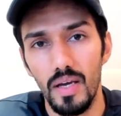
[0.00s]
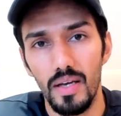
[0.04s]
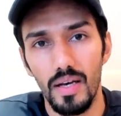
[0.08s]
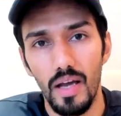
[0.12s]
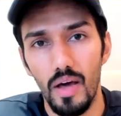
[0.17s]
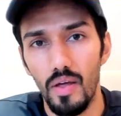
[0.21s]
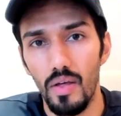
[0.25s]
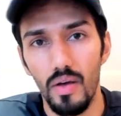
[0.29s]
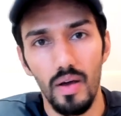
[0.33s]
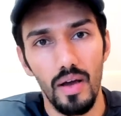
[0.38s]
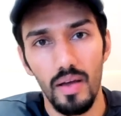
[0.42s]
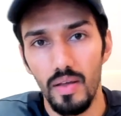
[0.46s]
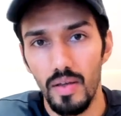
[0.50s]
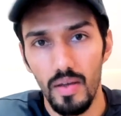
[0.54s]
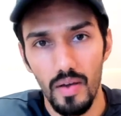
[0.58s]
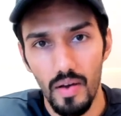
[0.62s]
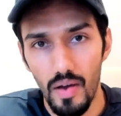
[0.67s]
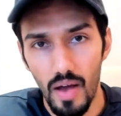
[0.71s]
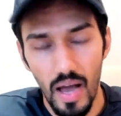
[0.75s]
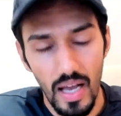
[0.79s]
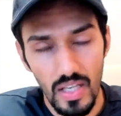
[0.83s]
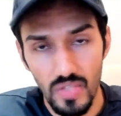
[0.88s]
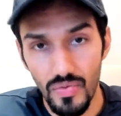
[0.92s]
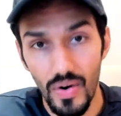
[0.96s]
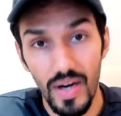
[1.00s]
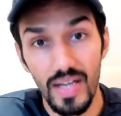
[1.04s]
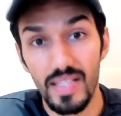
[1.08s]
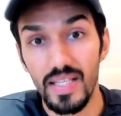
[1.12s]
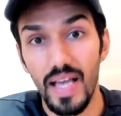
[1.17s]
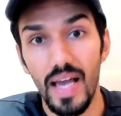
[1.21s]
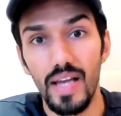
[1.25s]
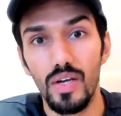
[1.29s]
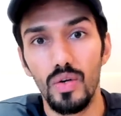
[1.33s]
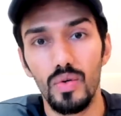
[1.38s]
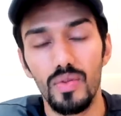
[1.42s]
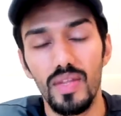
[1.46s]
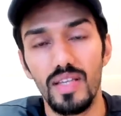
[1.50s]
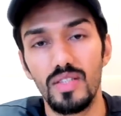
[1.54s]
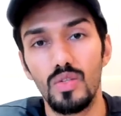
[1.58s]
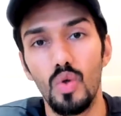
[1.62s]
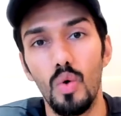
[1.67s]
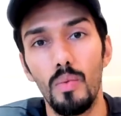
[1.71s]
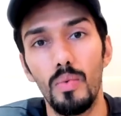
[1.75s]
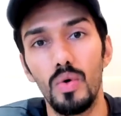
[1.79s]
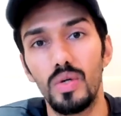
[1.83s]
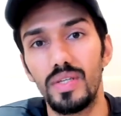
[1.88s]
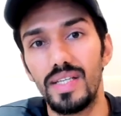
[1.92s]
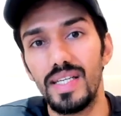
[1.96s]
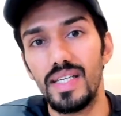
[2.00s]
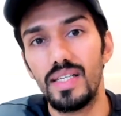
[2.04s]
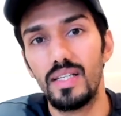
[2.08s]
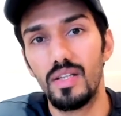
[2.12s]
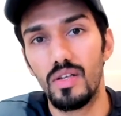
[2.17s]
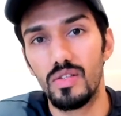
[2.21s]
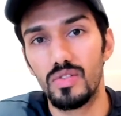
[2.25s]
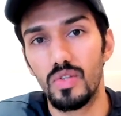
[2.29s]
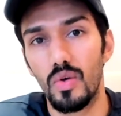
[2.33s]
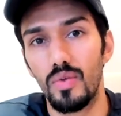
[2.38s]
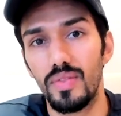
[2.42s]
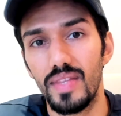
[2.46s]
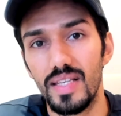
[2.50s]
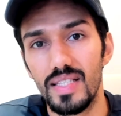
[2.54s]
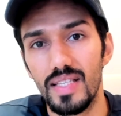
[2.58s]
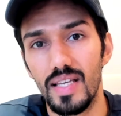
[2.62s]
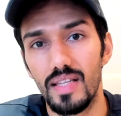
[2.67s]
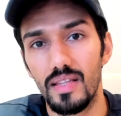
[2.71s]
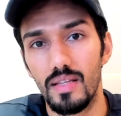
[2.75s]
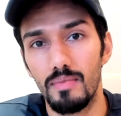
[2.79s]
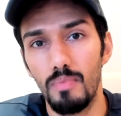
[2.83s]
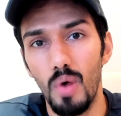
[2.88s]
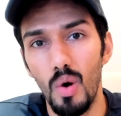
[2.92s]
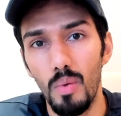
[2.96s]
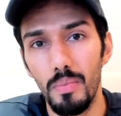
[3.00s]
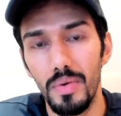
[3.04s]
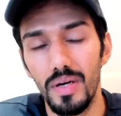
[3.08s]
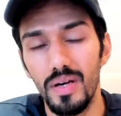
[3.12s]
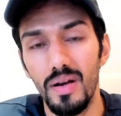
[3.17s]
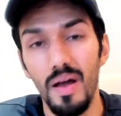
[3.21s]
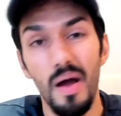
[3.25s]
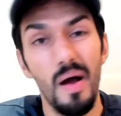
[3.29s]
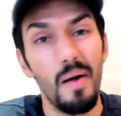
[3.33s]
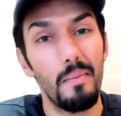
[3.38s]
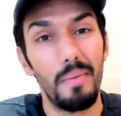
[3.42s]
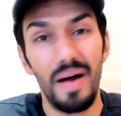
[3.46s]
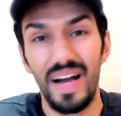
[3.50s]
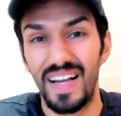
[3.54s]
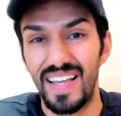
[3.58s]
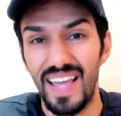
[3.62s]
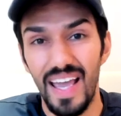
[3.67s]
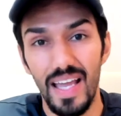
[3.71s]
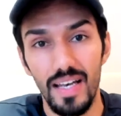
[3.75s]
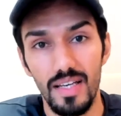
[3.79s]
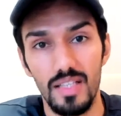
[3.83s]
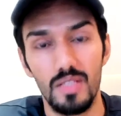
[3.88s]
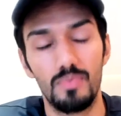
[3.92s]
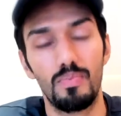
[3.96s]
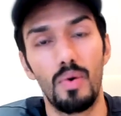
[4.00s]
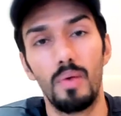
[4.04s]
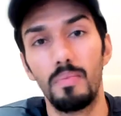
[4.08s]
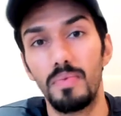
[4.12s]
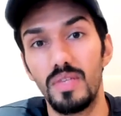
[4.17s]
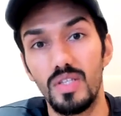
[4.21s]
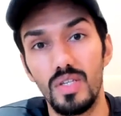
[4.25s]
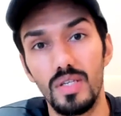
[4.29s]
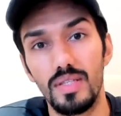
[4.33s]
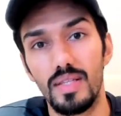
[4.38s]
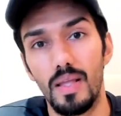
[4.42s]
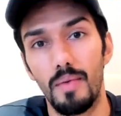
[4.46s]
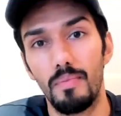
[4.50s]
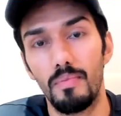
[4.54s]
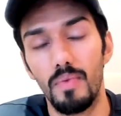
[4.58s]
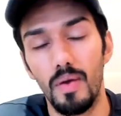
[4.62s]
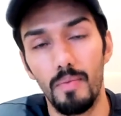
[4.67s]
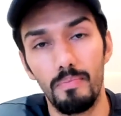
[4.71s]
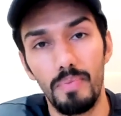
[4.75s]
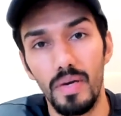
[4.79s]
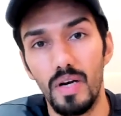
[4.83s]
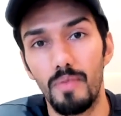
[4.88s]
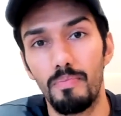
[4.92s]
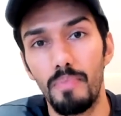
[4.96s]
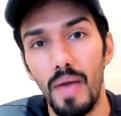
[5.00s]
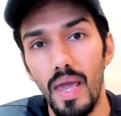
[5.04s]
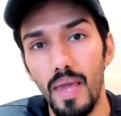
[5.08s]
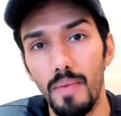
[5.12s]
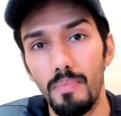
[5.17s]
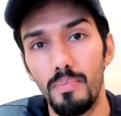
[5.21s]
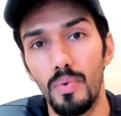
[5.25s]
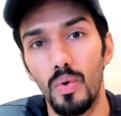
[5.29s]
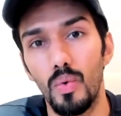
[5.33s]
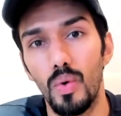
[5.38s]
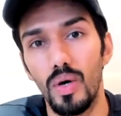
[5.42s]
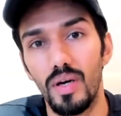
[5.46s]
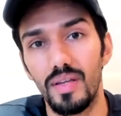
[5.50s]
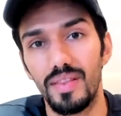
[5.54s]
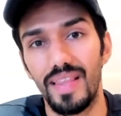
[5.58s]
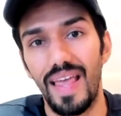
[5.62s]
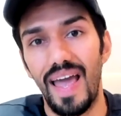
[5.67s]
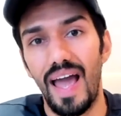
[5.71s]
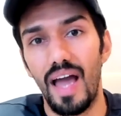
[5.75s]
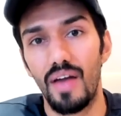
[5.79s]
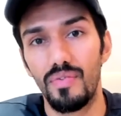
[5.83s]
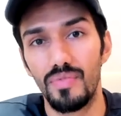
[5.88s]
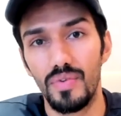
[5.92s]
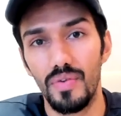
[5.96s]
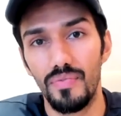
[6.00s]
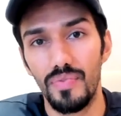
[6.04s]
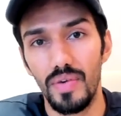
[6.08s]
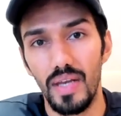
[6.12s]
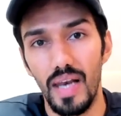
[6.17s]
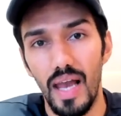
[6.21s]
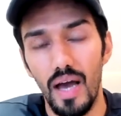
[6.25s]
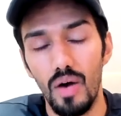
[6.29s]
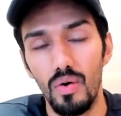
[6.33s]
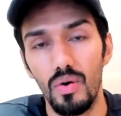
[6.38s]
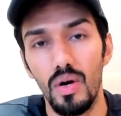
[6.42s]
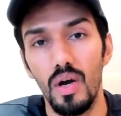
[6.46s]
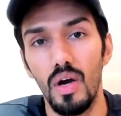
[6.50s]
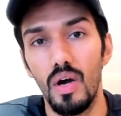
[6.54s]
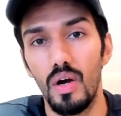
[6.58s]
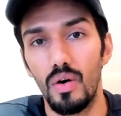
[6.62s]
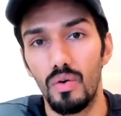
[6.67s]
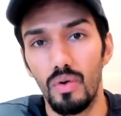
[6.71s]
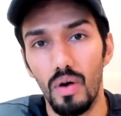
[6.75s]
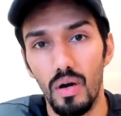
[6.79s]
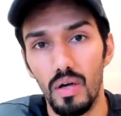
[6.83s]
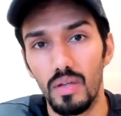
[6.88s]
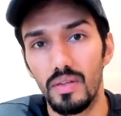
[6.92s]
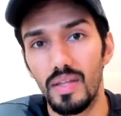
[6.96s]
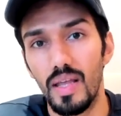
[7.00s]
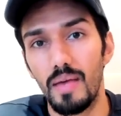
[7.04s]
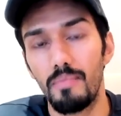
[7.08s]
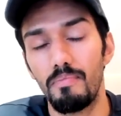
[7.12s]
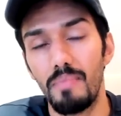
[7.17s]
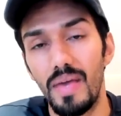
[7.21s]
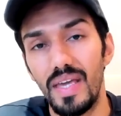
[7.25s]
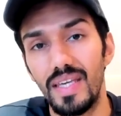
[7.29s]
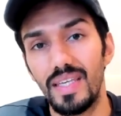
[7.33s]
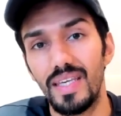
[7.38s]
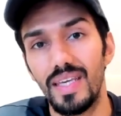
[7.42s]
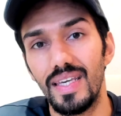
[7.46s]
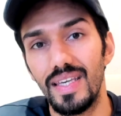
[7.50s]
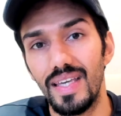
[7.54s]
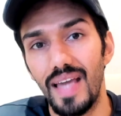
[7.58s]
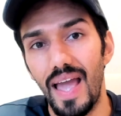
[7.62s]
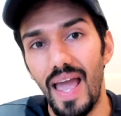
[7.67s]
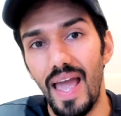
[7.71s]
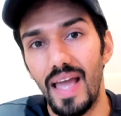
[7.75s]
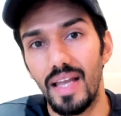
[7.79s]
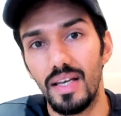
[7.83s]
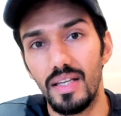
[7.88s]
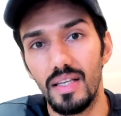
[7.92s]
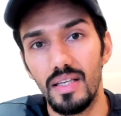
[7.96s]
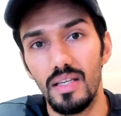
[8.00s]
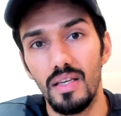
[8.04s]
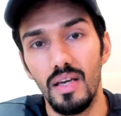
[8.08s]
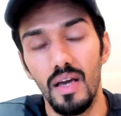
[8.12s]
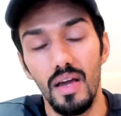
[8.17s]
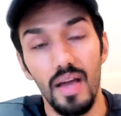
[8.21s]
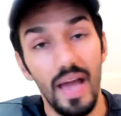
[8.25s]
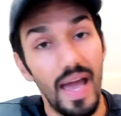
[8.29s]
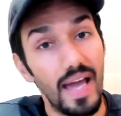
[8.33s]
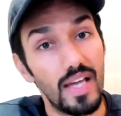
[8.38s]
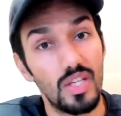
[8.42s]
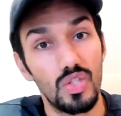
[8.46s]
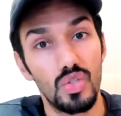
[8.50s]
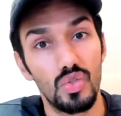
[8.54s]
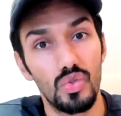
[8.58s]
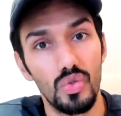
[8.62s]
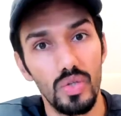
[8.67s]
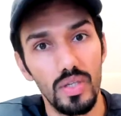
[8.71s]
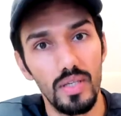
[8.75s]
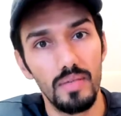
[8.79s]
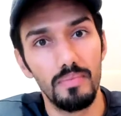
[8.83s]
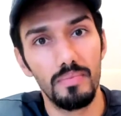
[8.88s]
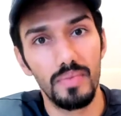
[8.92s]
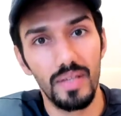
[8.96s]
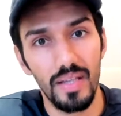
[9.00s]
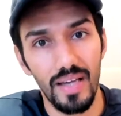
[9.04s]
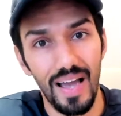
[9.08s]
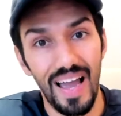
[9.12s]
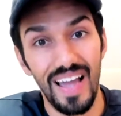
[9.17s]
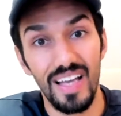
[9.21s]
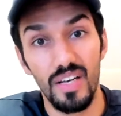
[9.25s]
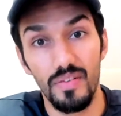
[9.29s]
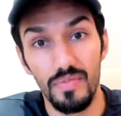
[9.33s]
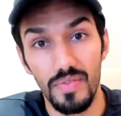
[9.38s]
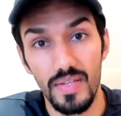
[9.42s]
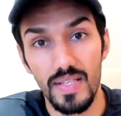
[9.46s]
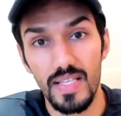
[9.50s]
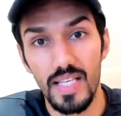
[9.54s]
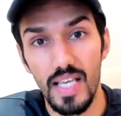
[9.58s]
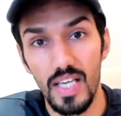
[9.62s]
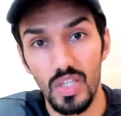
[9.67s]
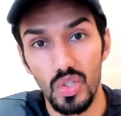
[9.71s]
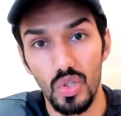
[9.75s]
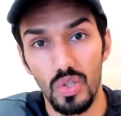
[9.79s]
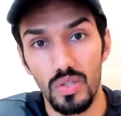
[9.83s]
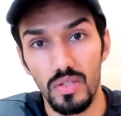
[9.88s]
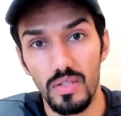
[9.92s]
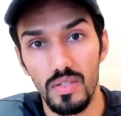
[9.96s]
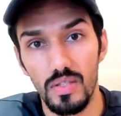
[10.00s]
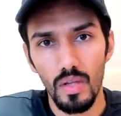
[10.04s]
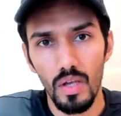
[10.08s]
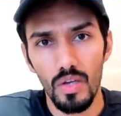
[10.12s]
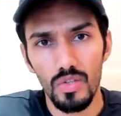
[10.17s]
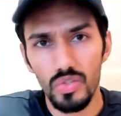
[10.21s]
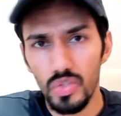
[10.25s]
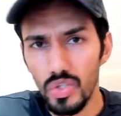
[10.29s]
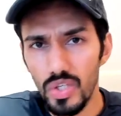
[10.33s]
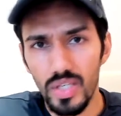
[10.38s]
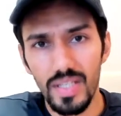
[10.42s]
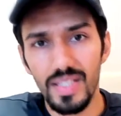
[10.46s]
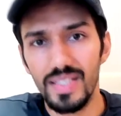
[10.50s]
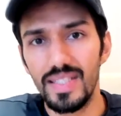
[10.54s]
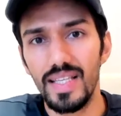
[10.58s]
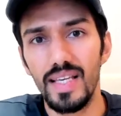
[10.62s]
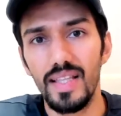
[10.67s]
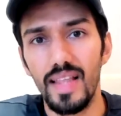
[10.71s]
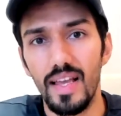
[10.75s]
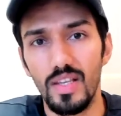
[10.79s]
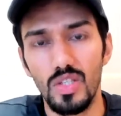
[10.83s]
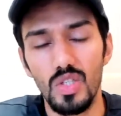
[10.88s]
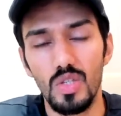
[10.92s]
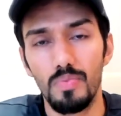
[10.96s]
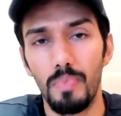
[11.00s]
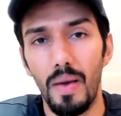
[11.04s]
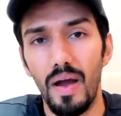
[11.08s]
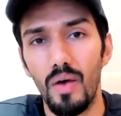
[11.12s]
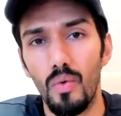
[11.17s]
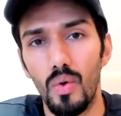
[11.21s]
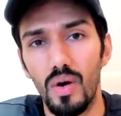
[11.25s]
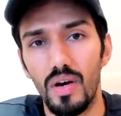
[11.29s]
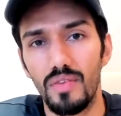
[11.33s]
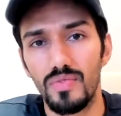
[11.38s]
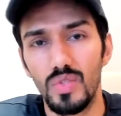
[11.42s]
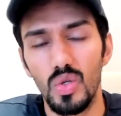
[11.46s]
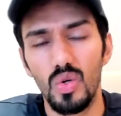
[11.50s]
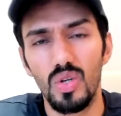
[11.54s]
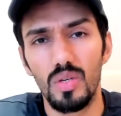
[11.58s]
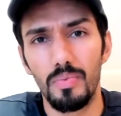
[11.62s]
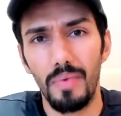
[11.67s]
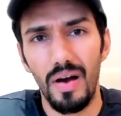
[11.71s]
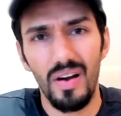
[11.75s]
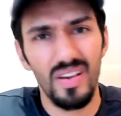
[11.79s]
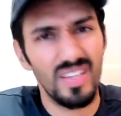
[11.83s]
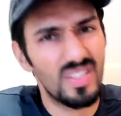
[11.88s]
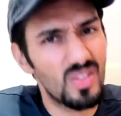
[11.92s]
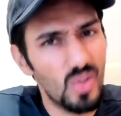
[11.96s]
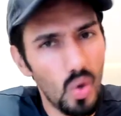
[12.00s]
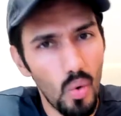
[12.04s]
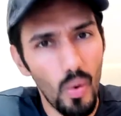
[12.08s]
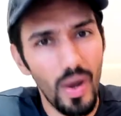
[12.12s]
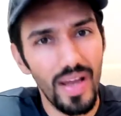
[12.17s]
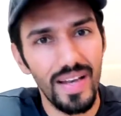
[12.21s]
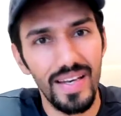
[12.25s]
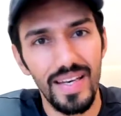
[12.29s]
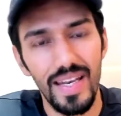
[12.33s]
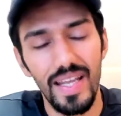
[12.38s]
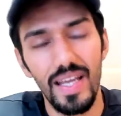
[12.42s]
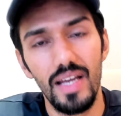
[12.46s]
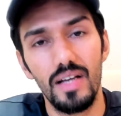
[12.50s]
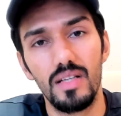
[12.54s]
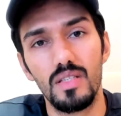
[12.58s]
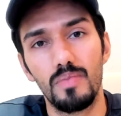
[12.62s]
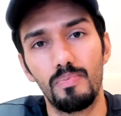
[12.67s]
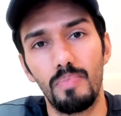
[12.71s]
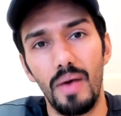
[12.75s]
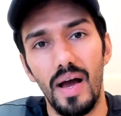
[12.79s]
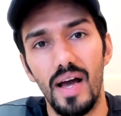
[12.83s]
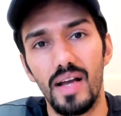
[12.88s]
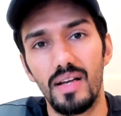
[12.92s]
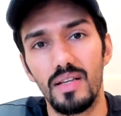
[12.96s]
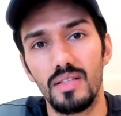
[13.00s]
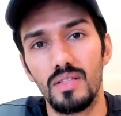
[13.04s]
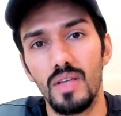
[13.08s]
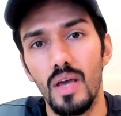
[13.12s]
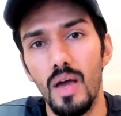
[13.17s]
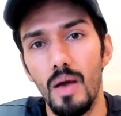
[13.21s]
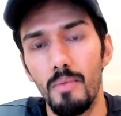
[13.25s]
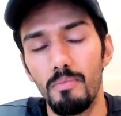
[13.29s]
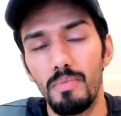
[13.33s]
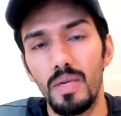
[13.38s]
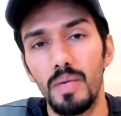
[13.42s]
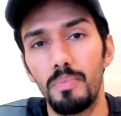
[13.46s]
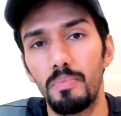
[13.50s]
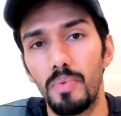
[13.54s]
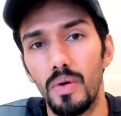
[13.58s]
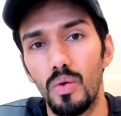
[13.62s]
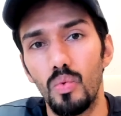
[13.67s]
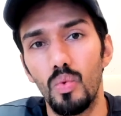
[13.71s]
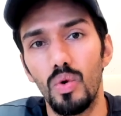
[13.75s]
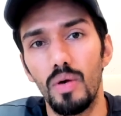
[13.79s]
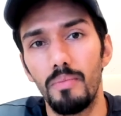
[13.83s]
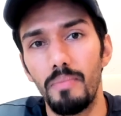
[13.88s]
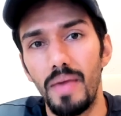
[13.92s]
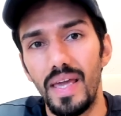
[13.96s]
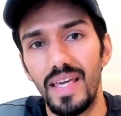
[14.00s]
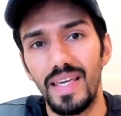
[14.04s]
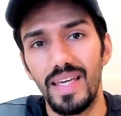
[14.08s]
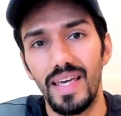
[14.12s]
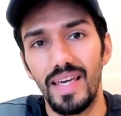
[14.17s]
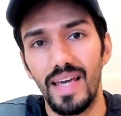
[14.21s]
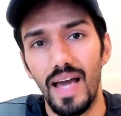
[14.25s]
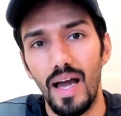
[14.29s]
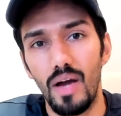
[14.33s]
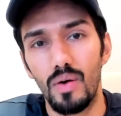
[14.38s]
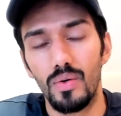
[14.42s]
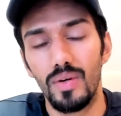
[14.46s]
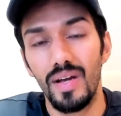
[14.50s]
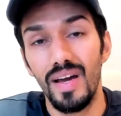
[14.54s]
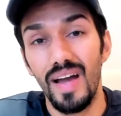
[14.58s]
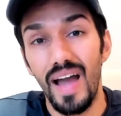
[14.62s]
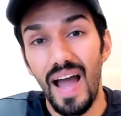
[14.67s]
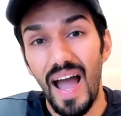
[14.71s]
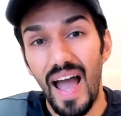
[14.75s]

Now, as far as I know, there's no more details on this at the moment, but again, it's probably just a bit of paperwork they have to fill out rather than making any extreme kind of decisions. So you can see that just by what I've talked about, it's nowhere near as bad as people were making out.